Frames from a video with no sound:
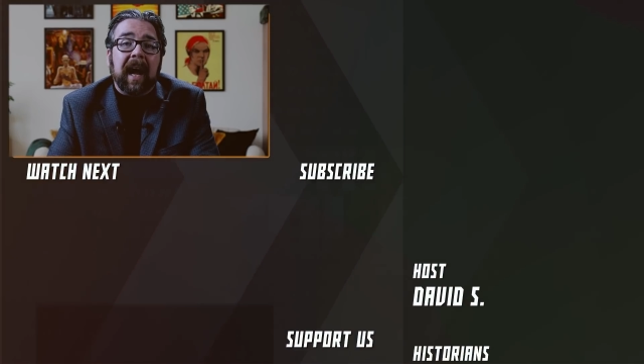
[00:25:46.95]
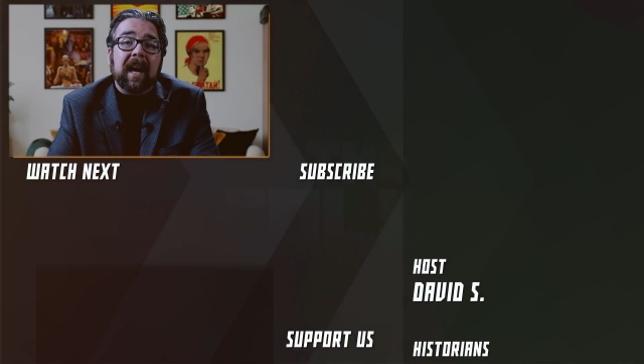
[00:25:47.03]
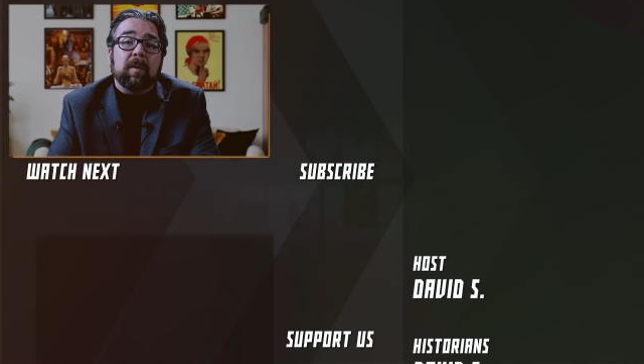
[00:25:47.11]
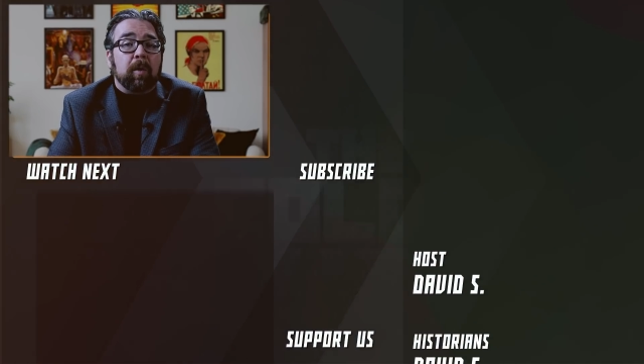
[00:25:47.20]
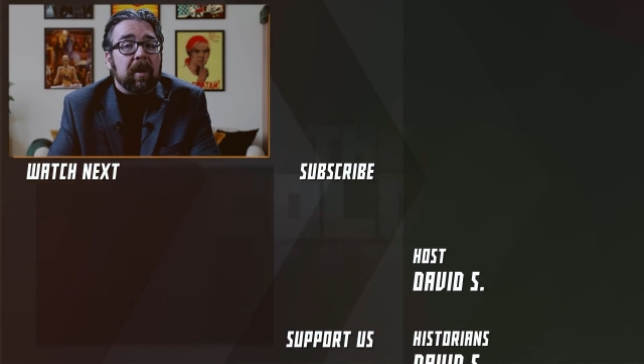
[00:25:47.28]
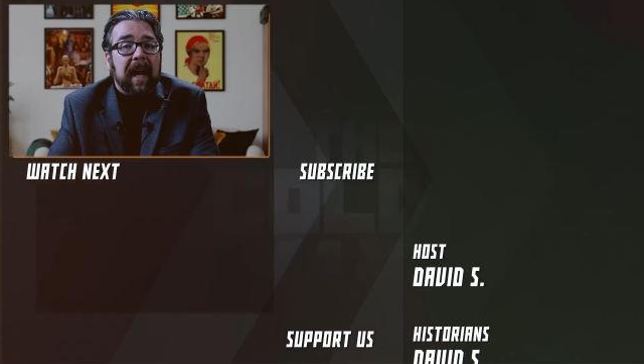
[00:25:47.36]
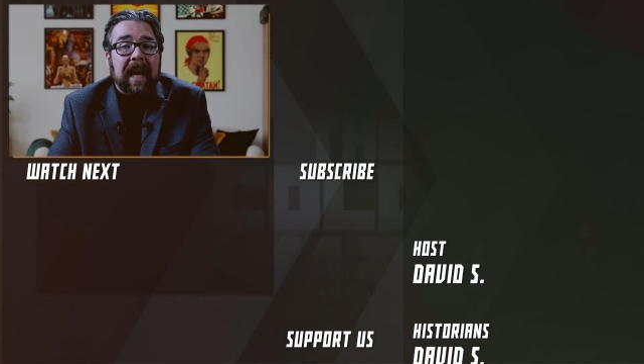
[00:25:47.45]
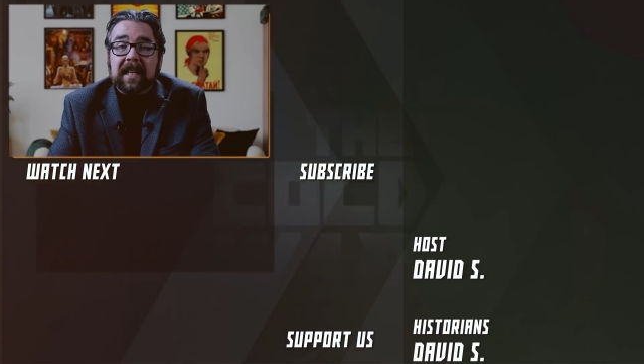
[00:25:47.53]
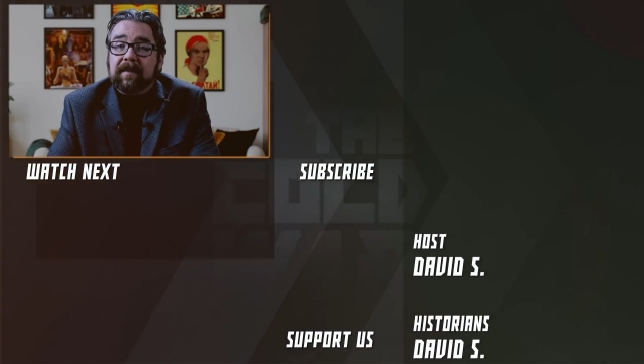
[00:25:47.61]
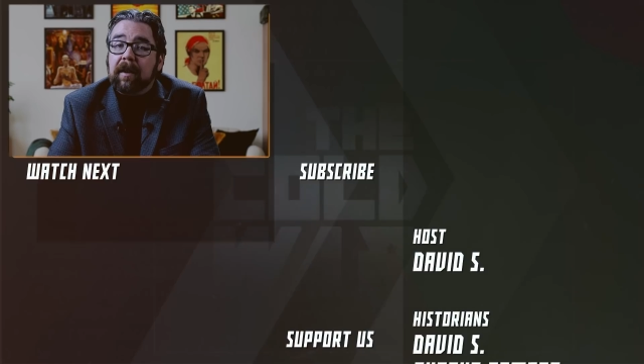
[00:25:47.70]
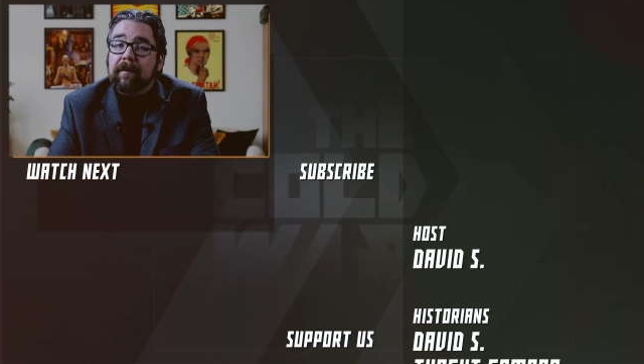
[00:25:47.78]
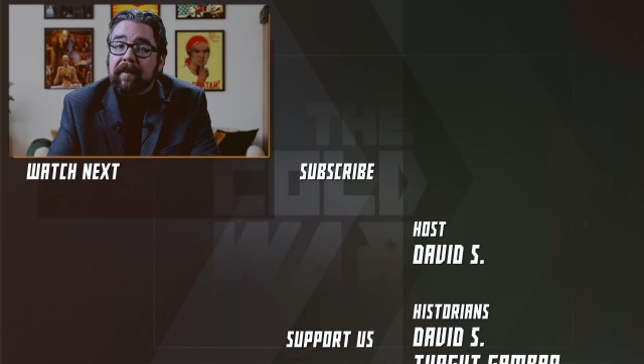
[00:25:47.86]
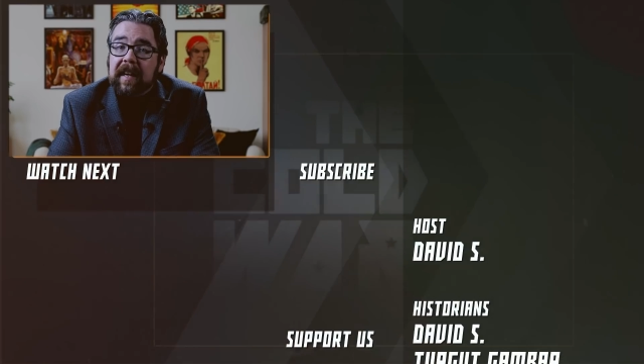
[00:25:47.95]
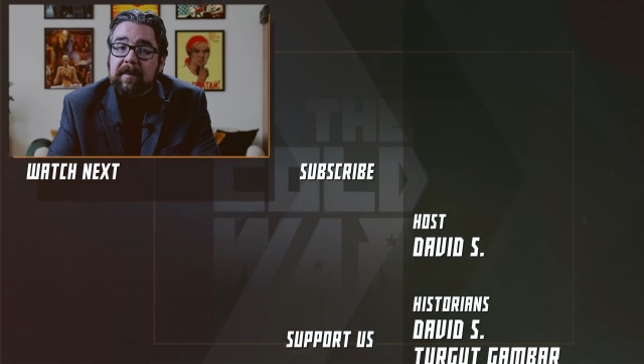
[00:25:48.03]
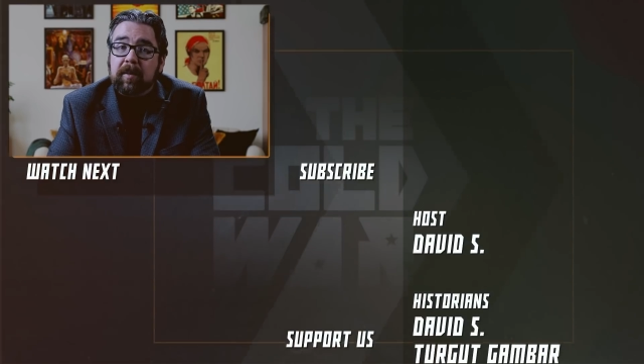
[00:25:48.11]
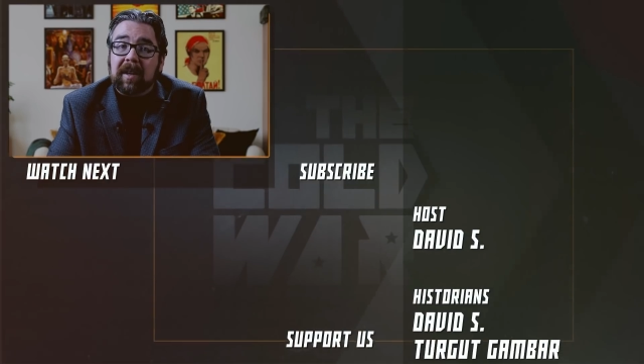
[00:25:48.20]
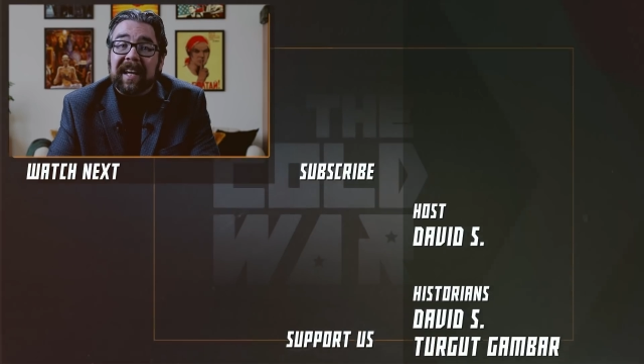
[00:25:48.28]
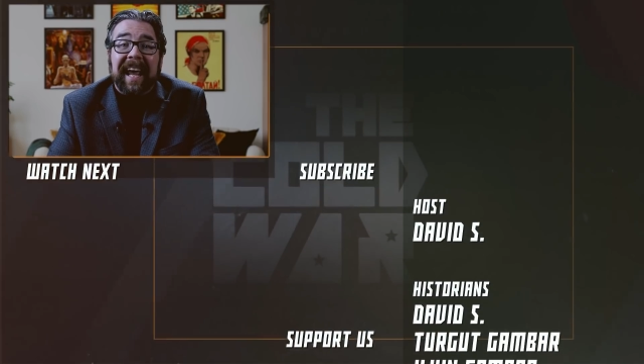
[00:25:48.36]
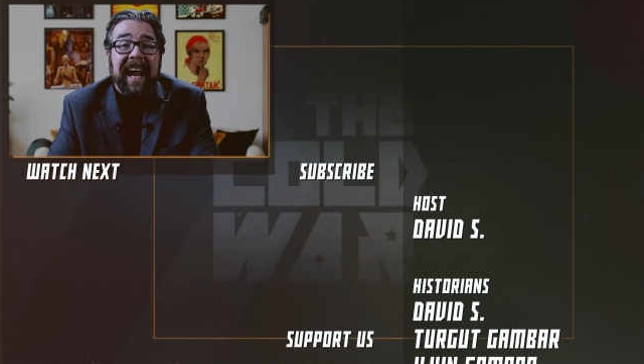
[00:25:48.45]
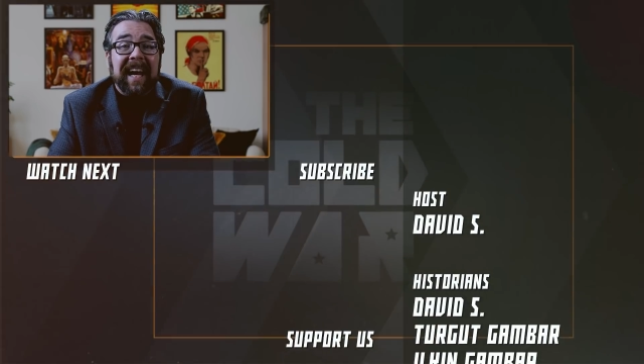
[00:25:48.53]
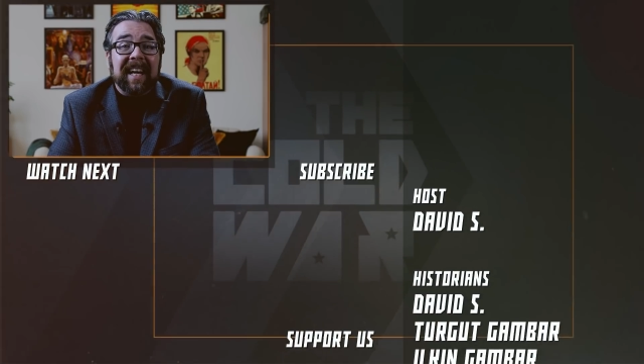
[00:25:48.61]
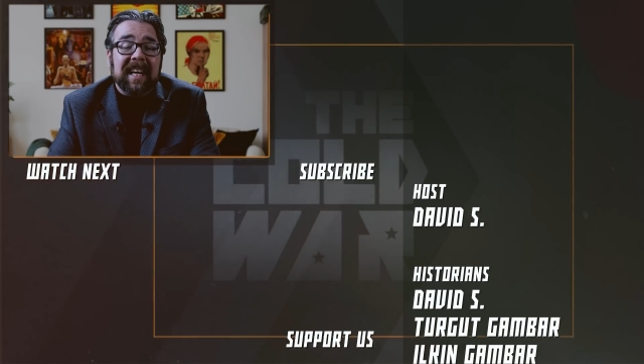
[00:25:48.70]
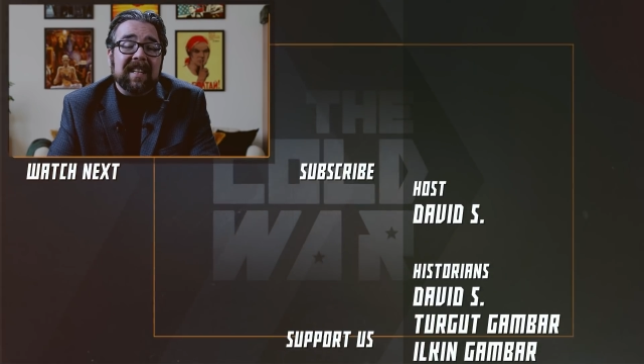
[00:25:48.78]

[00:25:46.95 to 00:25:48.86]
and we're active on Facebook and